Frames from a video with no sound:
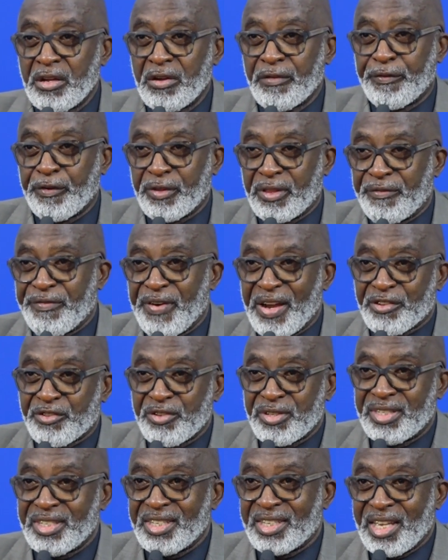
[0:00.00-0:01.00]
for the
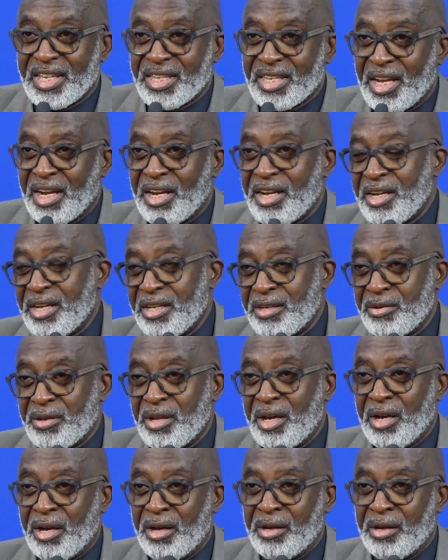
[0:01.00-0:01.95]
factories in Kenya and